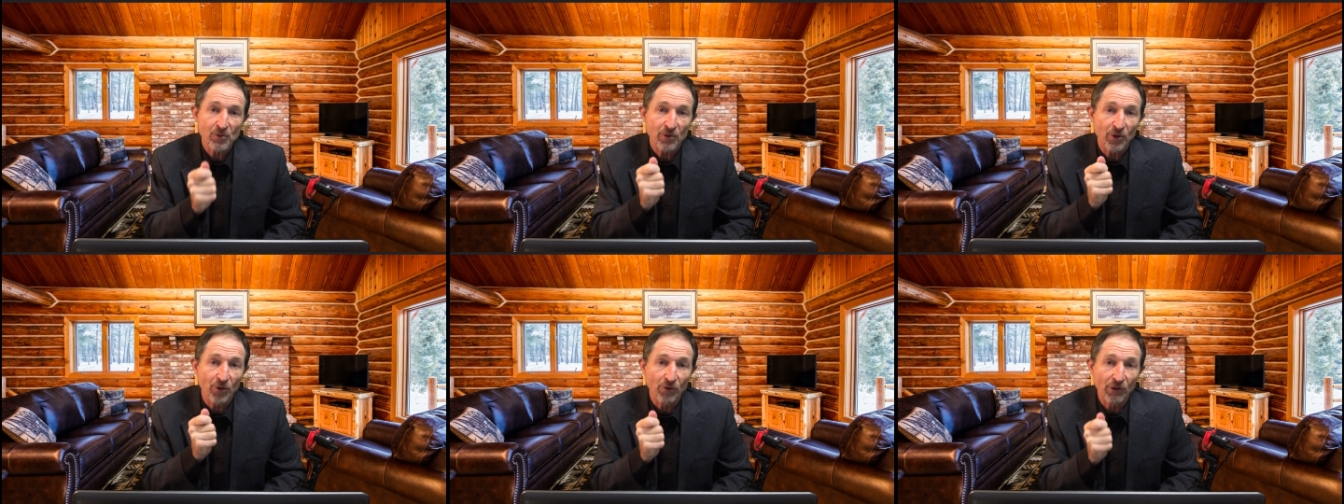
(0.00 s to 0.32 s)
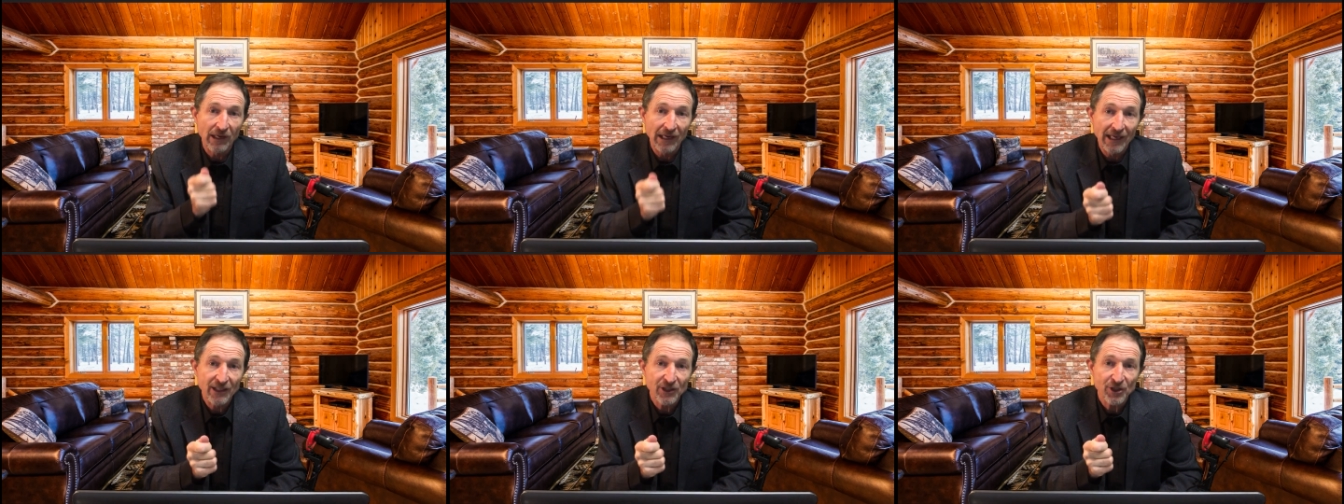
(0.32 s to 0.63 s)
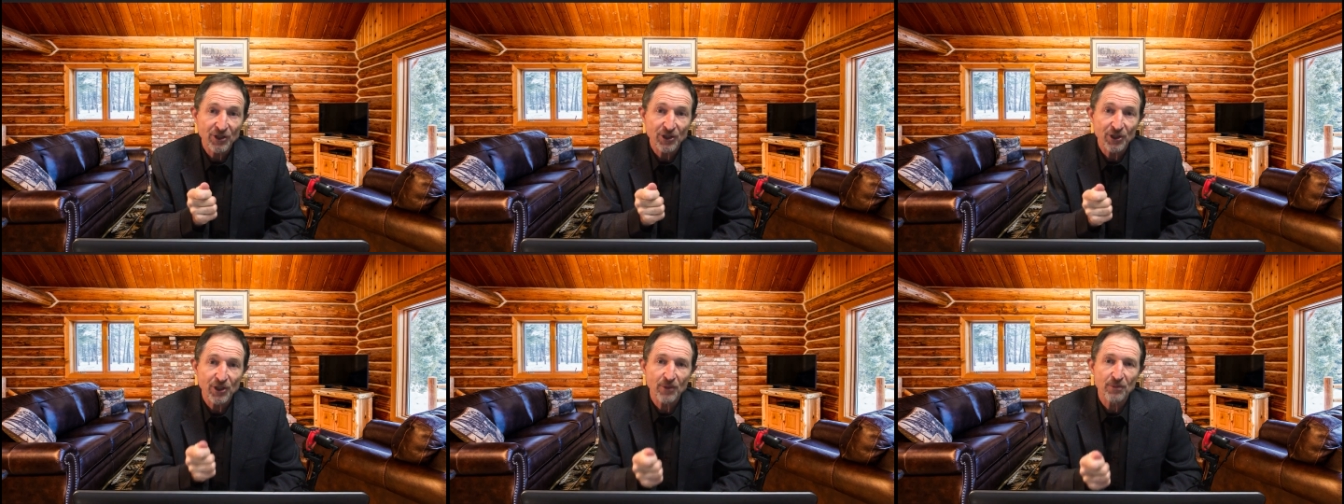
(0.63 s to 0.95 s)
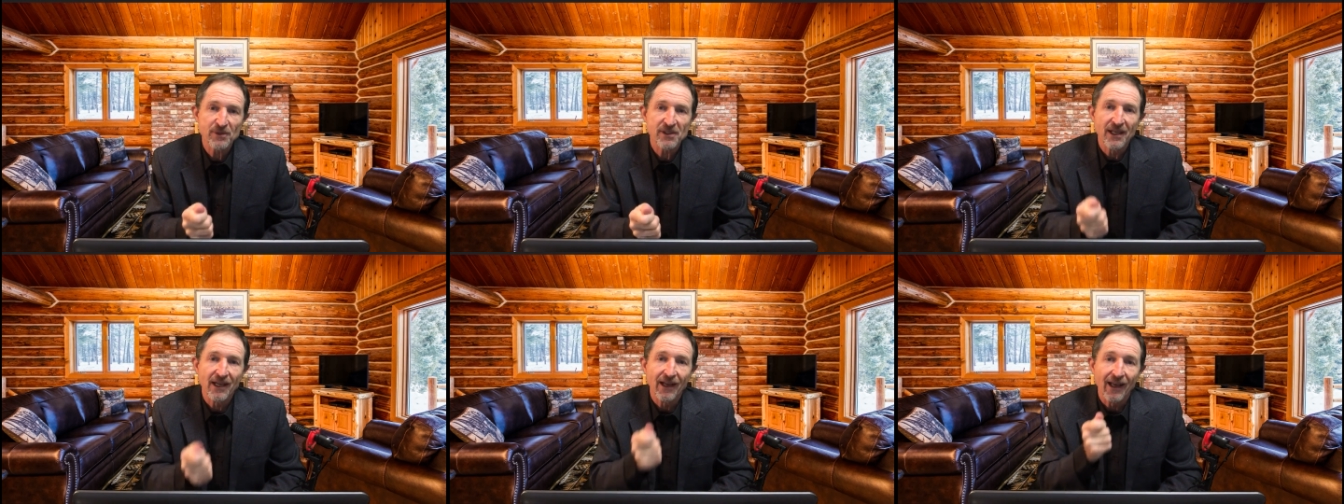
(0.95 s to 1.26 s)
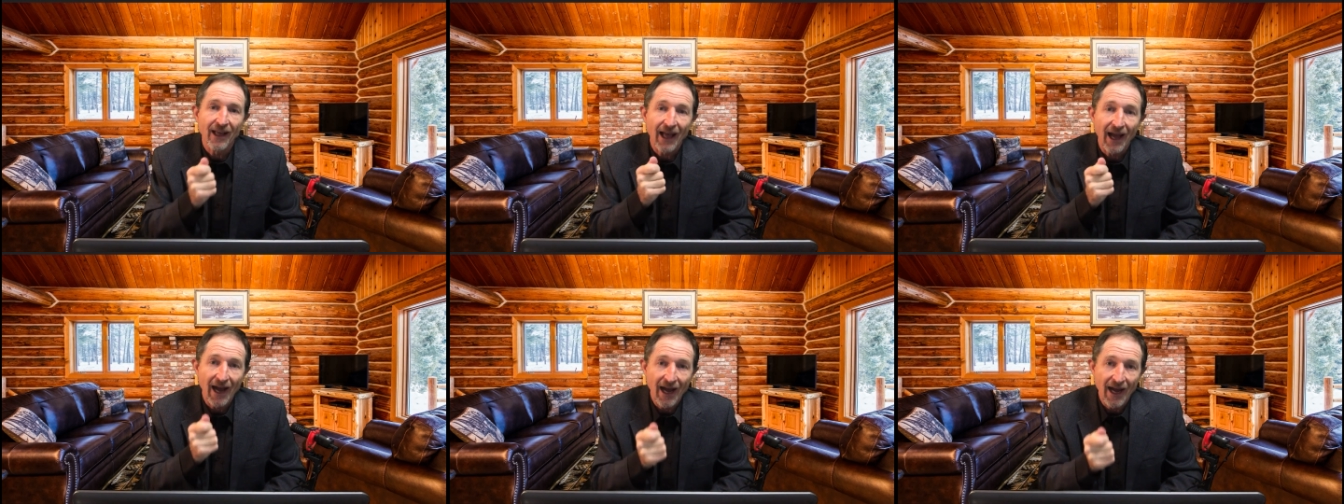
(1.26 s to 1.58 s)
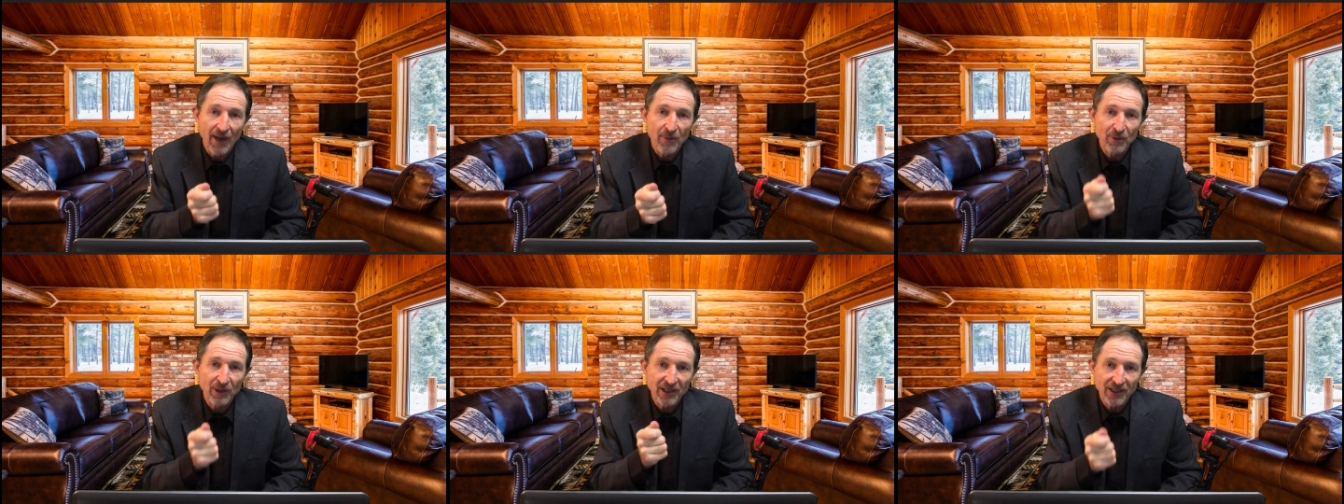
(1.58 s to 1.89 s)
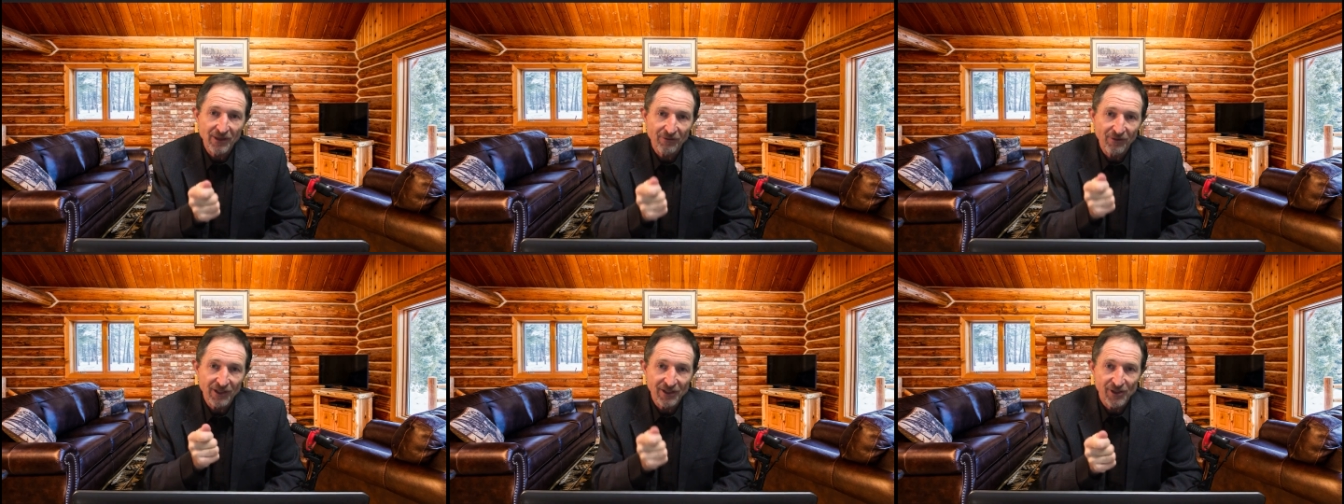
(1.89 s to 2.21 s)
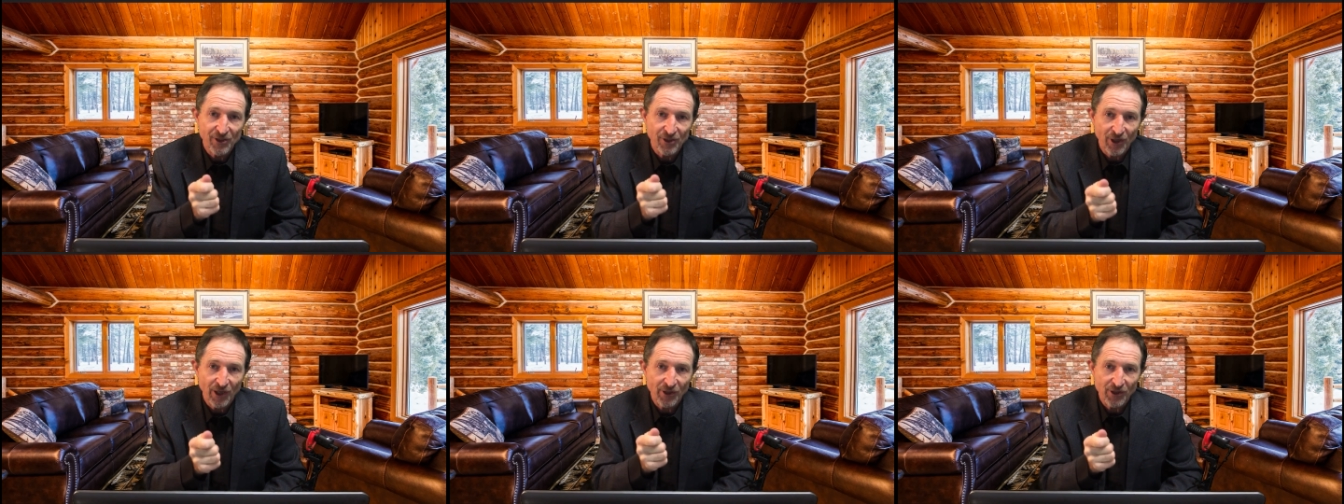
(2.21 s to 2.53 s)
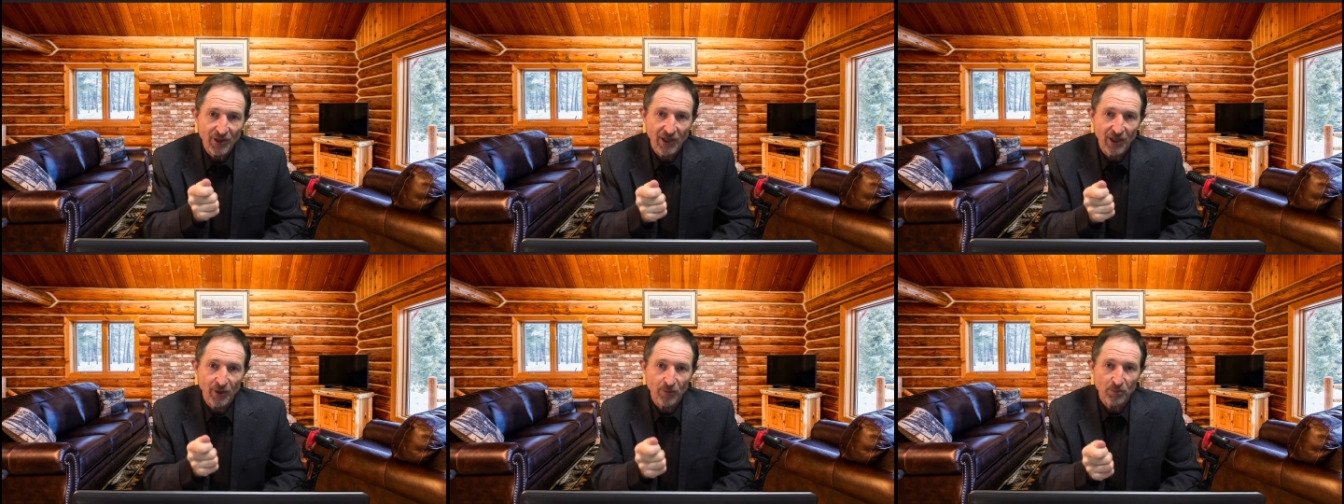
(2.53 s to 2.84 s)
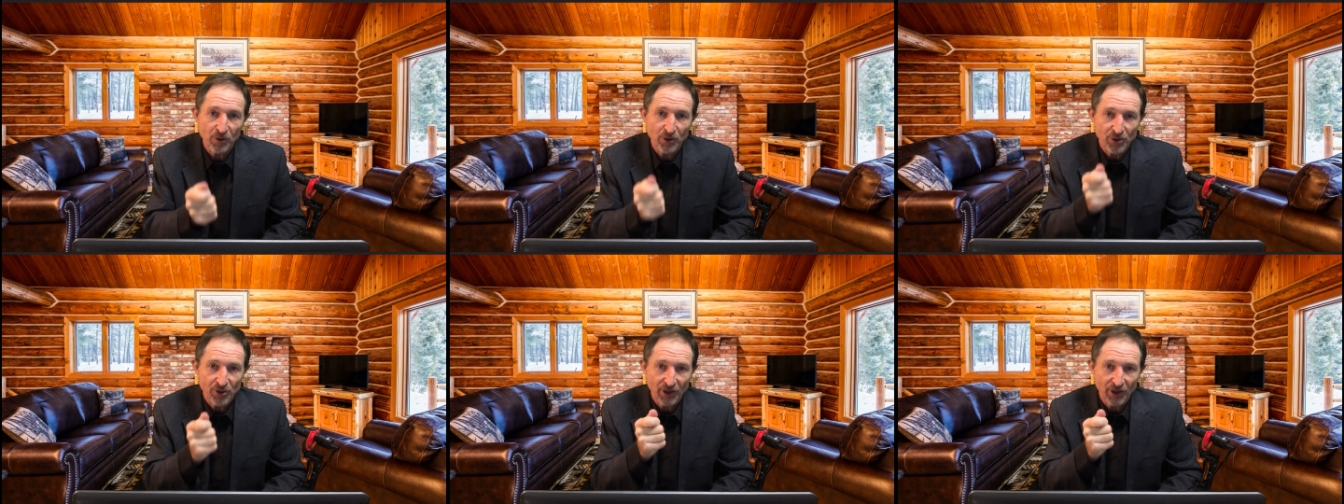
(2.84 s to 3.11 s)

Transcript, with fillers: with your relationships, I believe this is going to help you.